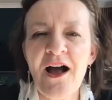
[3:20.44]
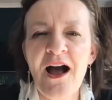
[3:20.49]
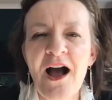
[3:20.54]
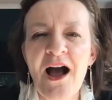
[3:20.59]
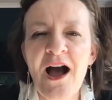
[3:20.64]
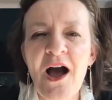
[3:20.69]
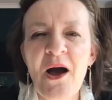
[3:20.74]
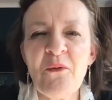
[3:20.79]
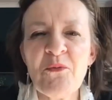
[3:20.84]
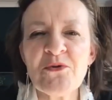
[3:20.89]

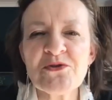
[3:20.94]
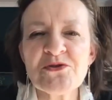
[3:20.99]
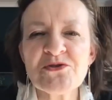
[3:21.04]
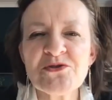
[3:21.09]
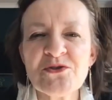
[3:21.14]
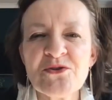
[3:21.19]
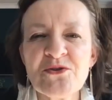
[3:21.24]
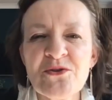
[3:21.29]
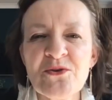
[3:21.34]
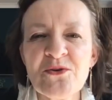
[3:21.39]
how
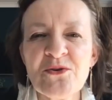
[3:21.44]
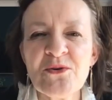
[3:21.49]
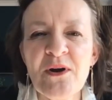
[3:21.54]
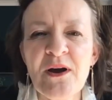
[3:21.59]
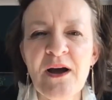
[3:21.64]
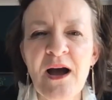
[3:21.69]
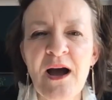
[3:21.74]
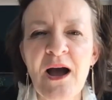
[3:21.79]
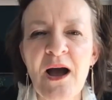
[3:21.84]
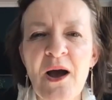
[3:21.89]

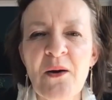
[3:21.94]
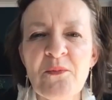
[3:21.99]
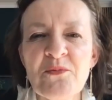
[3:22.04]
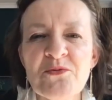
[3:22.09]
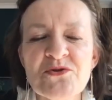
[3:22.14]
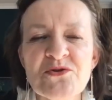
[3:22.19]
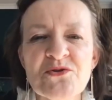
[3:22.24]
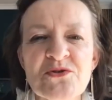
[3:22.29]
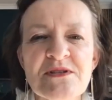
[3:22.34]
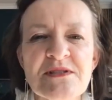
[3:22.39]

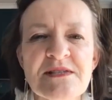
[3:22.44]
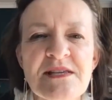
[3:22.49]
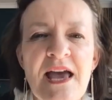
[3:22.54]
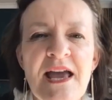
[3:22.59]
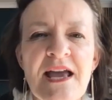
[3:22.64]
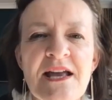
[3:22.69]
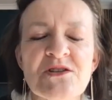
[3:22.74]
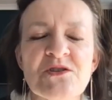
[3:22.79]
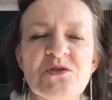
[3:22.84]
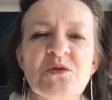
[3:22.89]
would you
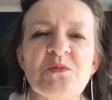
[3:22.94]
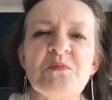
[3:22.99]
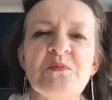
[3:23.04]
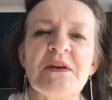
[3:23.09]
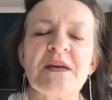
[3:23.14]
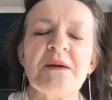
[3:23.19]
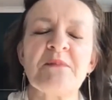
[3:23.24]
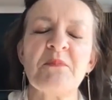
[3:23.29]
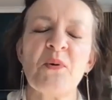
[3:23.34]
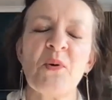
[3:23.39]
say to
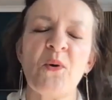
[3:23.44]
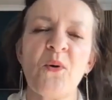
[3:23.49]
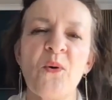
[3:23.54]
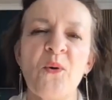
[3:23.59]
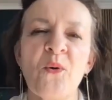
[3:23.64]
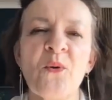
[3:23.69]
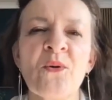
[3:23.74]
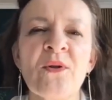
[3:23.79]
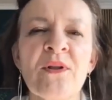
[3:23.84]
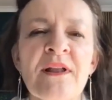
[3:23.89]

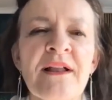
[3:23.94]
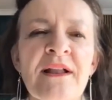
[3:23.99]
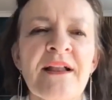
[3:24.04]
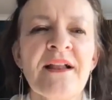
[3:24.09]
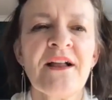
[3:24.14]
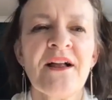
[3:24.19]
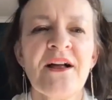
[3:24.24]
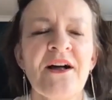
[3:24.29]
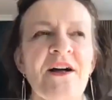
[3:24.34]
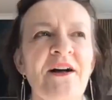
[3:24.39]
people,
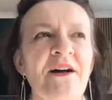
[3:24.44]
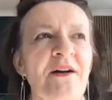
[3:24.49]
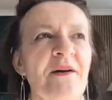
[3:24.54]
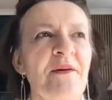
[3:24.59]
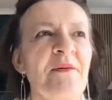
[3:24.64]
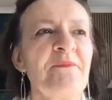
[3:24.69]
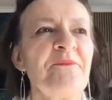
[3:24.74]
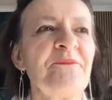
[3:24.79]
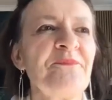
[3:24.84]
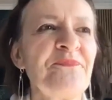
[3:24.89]

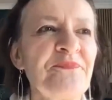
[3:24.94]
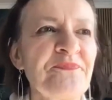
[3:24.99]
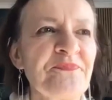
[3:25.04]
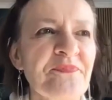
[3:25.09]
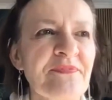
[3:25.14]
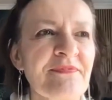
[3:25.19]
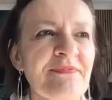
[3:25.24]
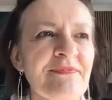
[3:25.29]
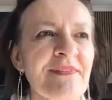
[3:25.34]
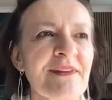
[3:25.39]
um,
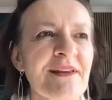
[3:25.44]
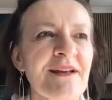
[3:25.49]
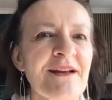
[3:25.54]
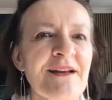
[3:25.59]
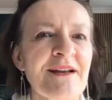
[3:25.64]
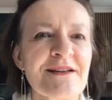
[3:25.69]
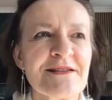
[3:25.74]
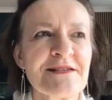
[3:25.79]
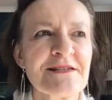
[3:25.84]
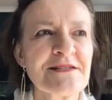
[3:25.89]

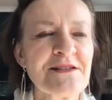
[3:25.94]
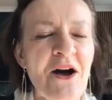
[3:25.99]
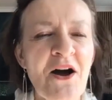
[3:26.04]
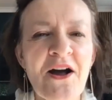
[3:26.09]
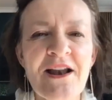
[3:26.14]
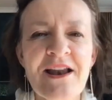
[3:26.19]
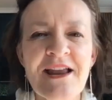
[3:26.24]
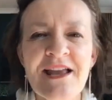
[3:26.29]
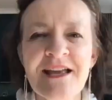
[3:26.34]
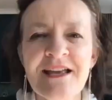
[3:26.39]

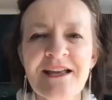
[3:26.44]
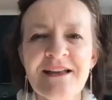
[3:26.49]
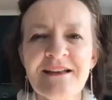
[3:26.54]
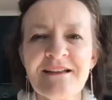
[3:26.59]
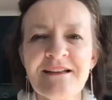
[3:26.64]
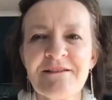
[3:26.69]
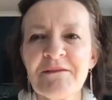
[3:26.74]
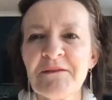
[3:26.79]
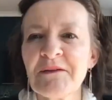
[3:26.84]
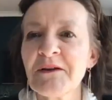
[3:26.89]
styling
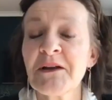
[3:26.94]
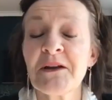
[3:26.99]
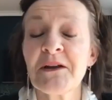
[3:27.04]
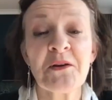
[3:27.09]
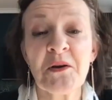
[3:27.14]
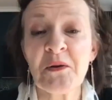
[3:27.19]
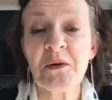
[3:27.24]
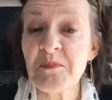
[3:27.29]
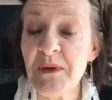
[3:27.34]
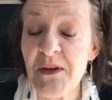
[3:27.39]

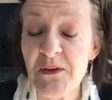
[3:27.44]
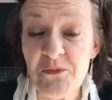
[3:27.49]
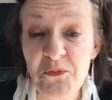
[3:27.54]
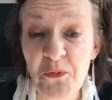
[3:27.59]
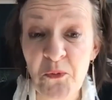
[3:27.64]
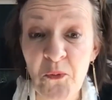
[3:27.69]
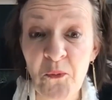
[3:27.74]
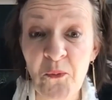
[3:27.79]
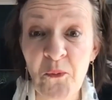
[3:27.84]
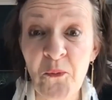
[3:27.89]
can be
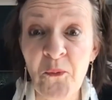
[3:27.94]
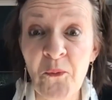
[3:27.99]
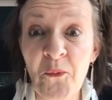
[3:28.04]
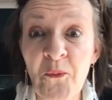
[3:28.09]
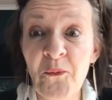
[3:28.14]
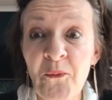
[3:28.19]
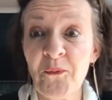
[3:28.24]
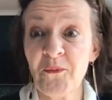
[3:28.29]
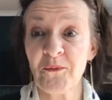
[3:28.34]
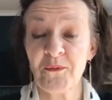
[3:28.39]

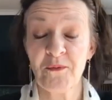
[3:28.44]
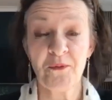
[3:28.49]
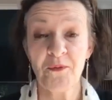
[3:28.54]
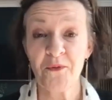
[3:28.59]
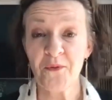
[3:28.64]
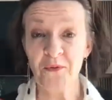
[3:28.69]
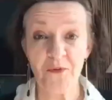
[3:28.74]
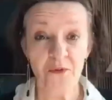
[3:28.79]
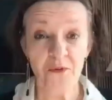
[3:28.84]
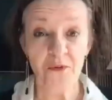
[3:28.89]
for
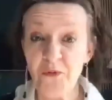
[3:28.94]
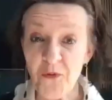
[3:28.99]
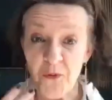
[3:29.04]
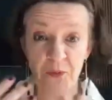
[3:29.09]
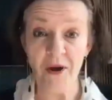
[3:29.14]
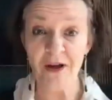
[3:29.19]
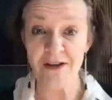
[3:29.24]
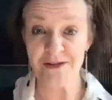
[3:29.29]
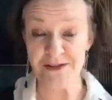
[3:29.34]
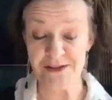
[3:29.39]

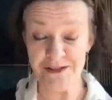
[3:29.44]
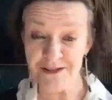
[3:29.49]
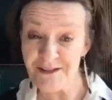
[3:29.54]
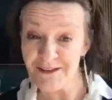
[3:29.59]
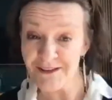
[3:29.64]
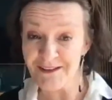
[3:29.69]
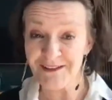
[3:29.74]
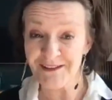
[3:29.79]
us?